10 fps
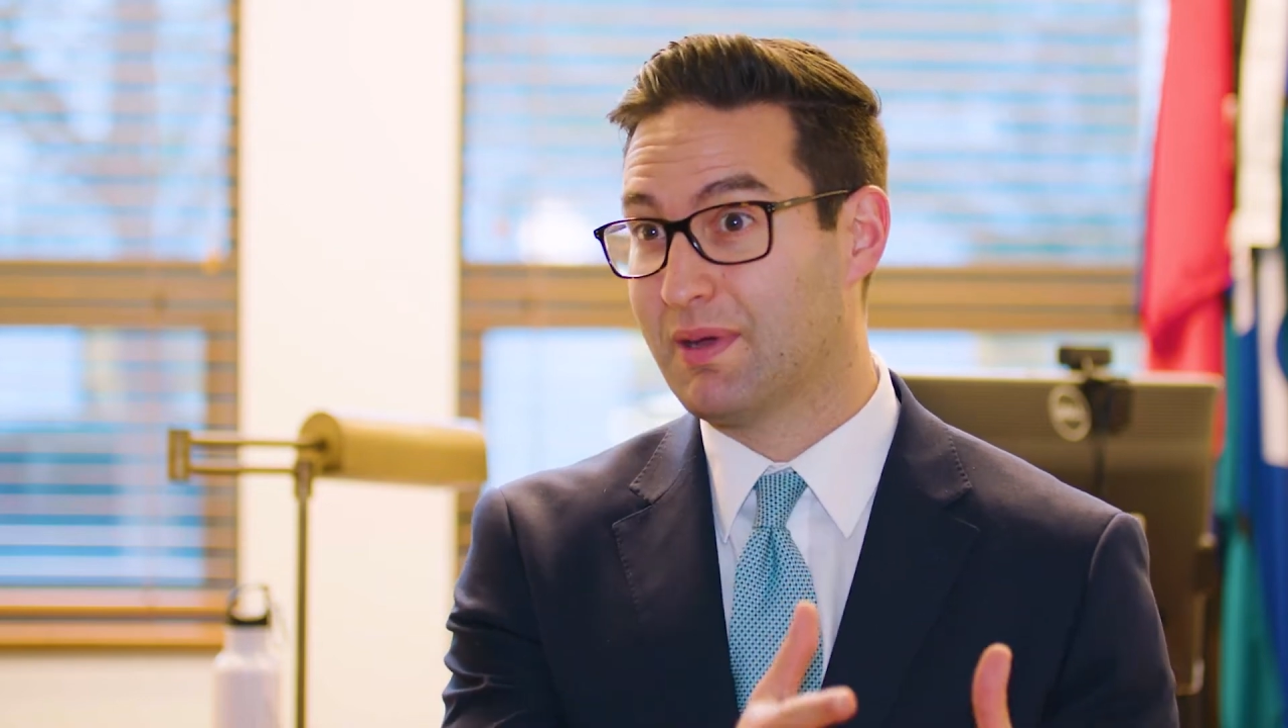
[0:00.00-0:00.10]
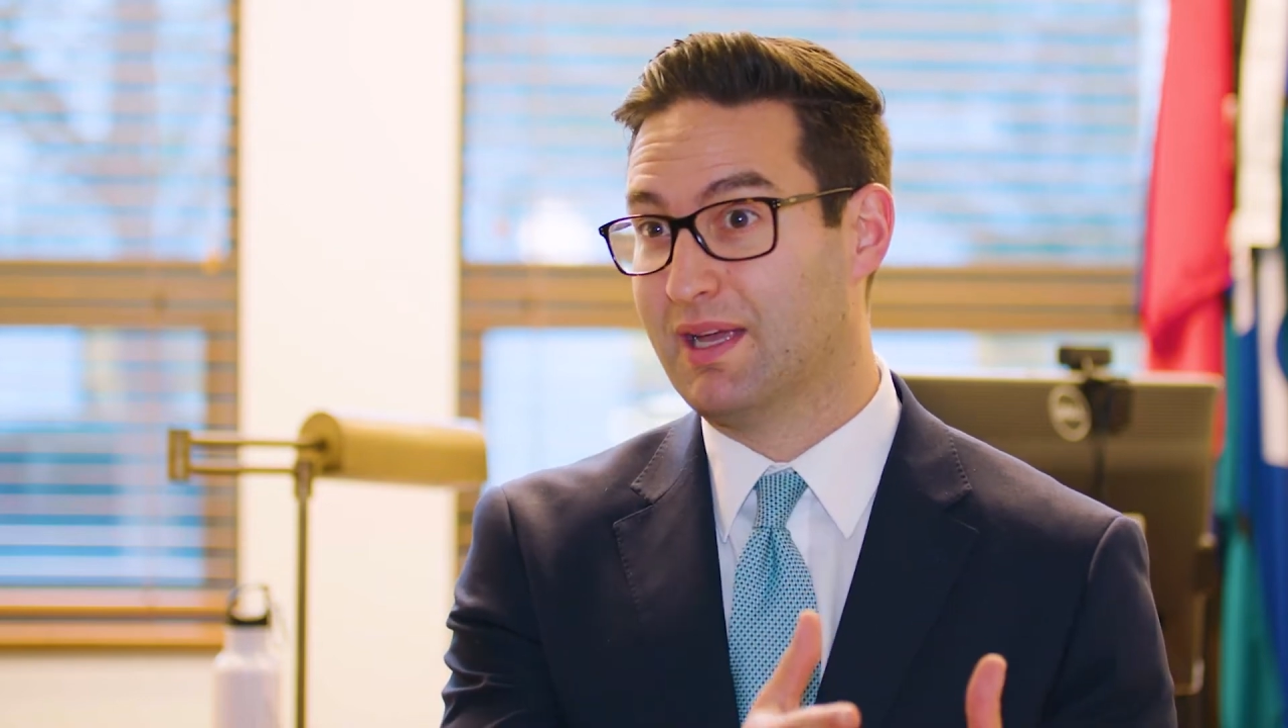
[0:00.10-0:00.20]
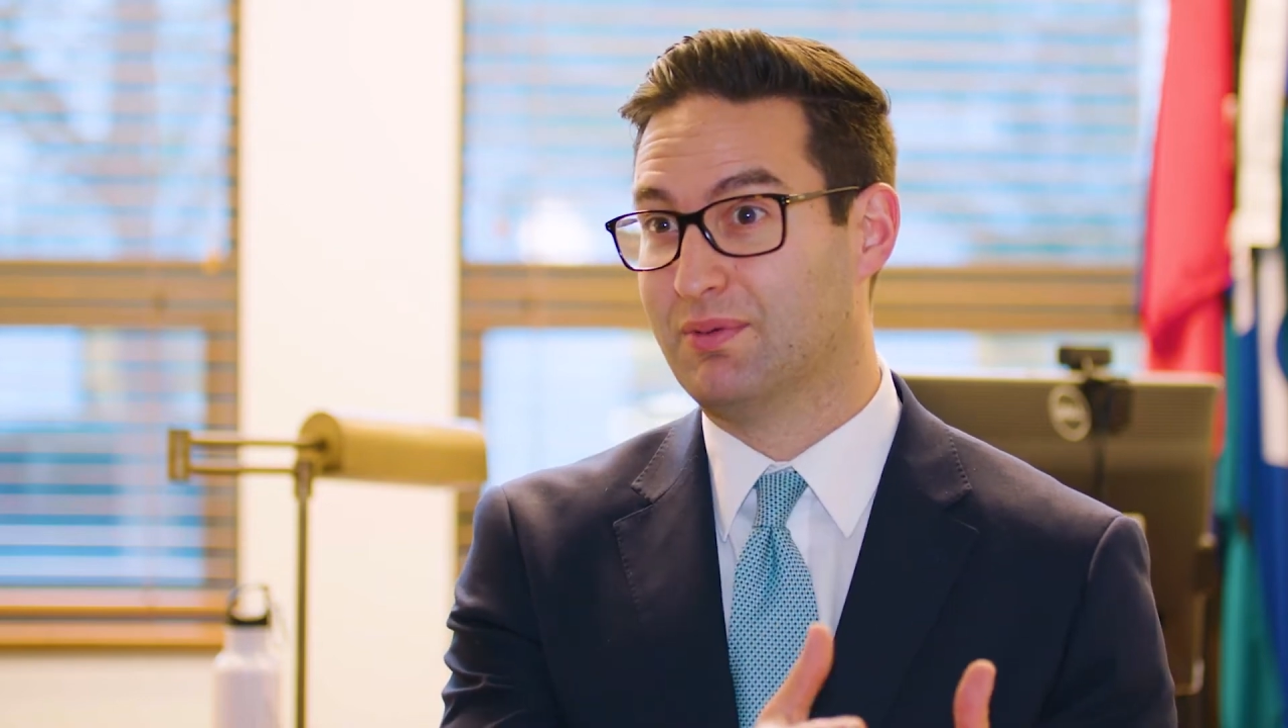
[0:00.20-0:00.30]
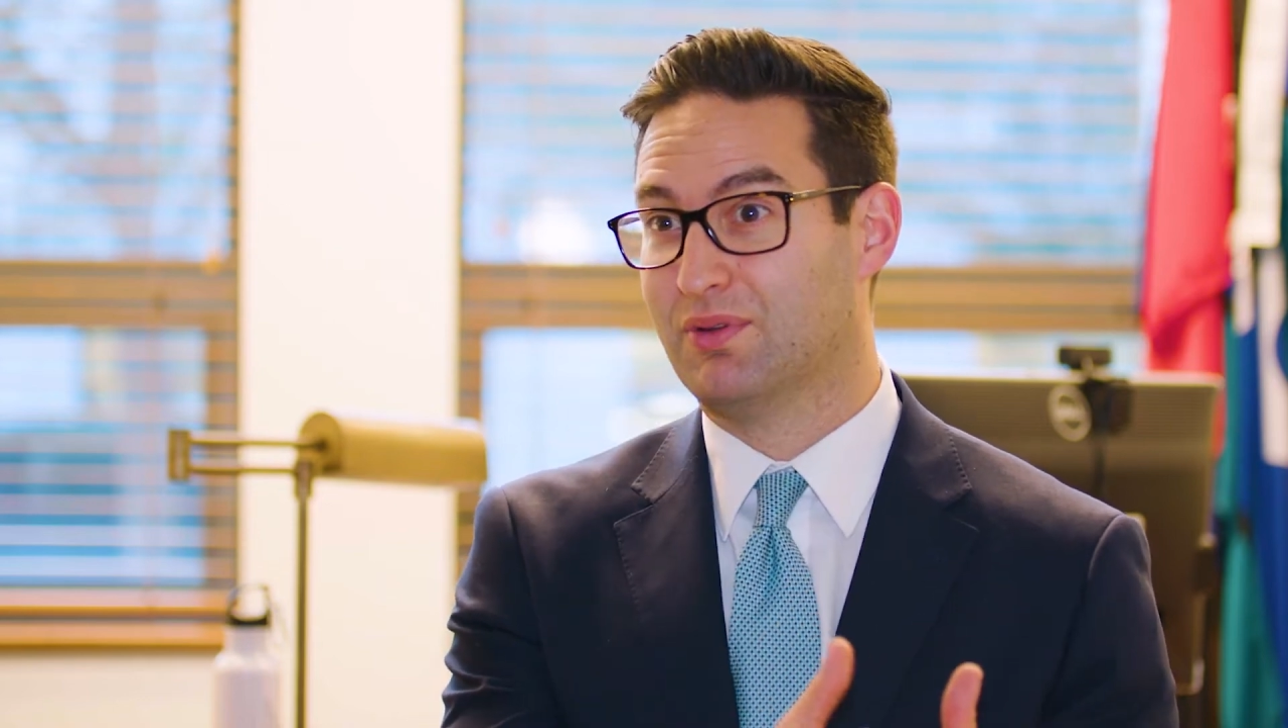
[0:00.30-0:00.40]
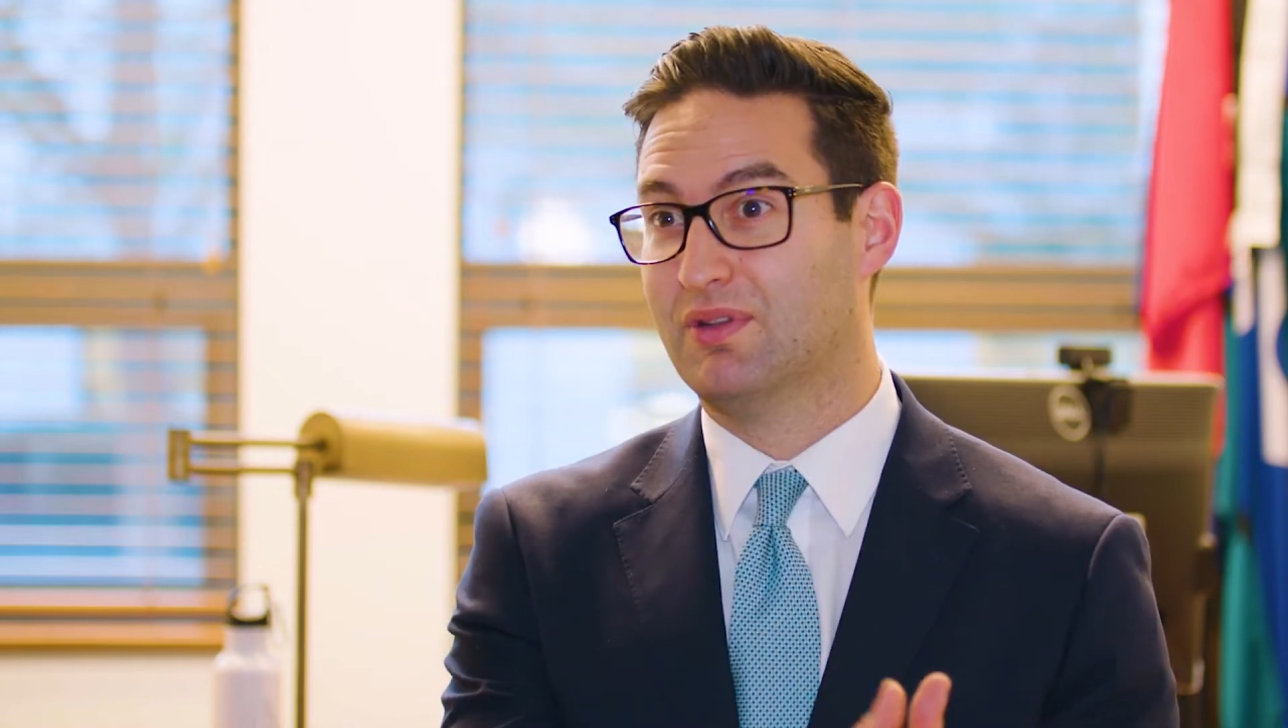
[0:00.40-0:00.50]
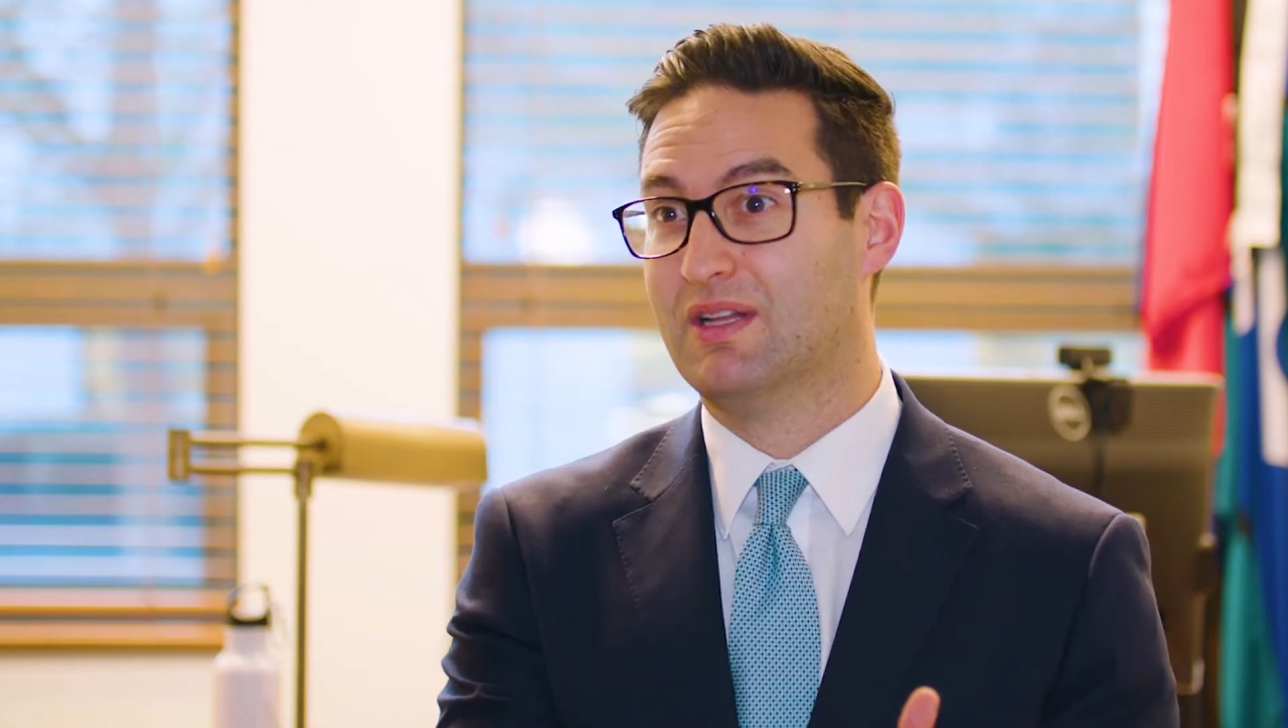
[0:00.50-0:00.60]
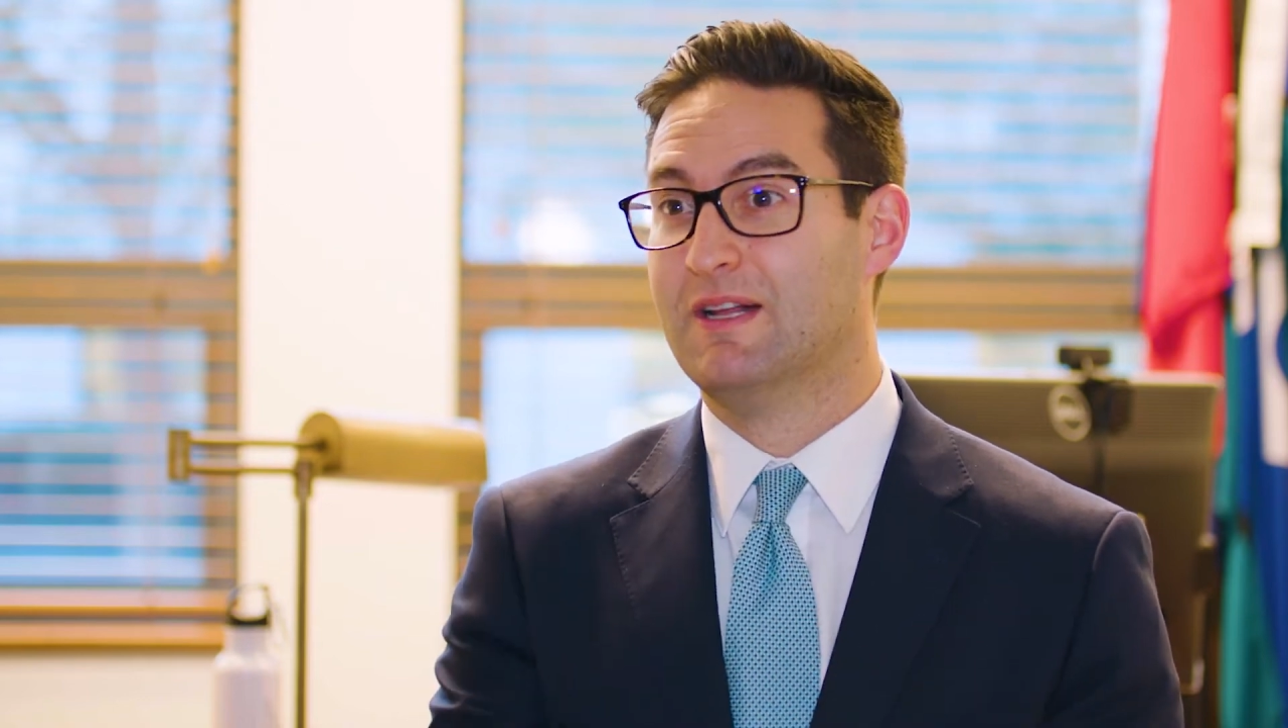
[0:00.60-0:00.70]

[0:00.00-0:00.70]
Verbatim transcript: people.